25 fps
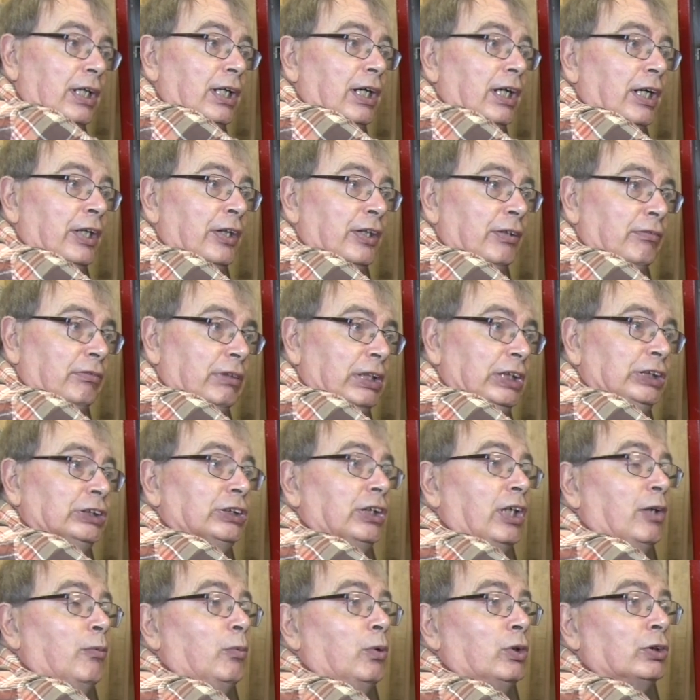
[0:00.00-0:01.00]
and the reason
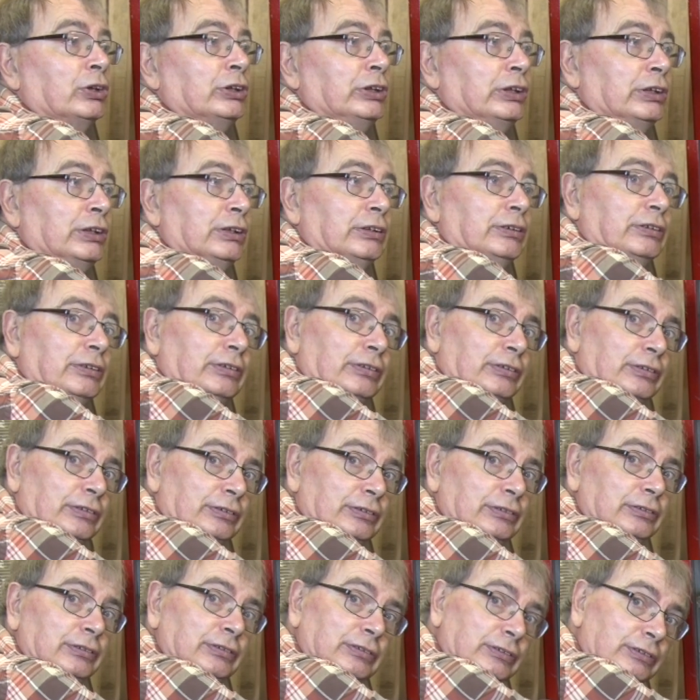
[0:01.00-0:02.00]
I wanted
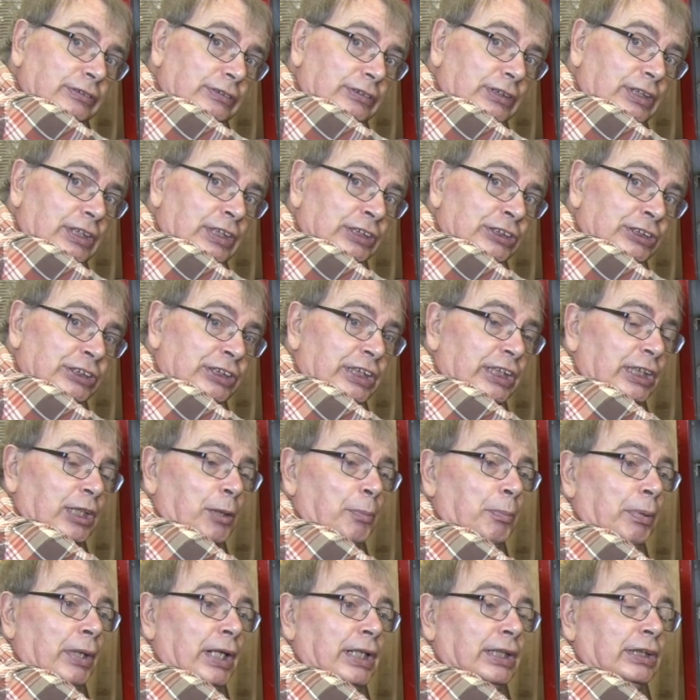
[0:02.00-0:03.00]
as thick a
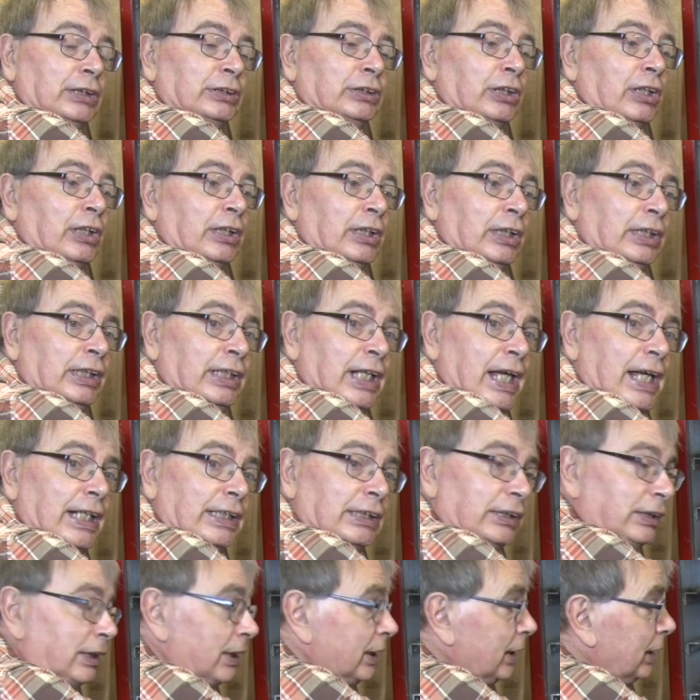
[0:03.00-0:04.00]
plate as I could
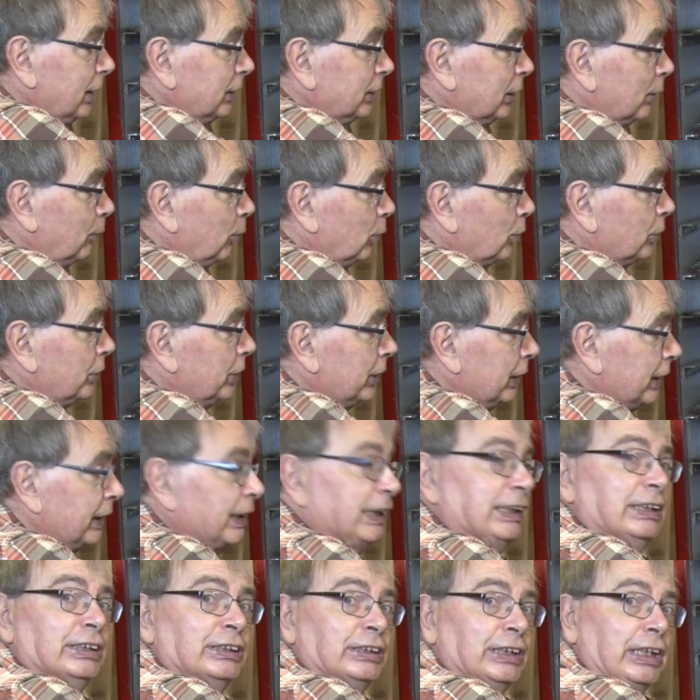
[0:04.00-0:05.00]
get is I wanted a
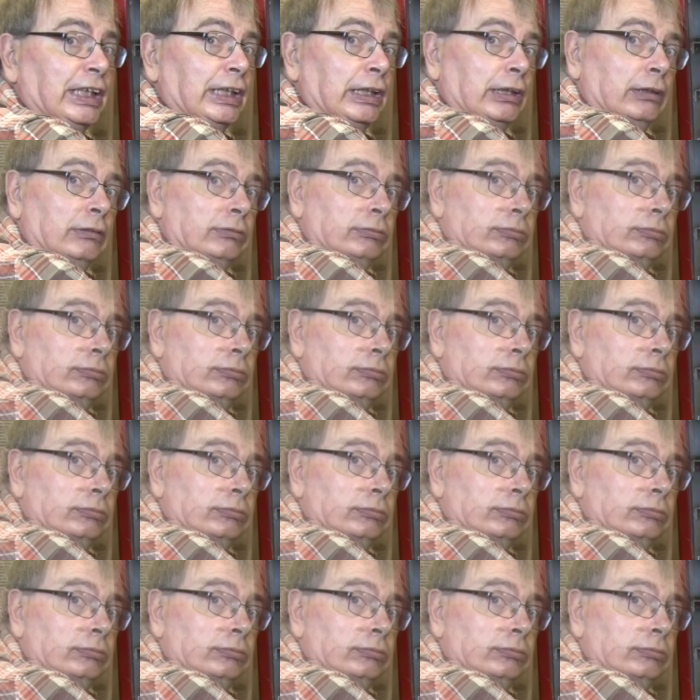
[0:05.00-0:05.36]
heat sink.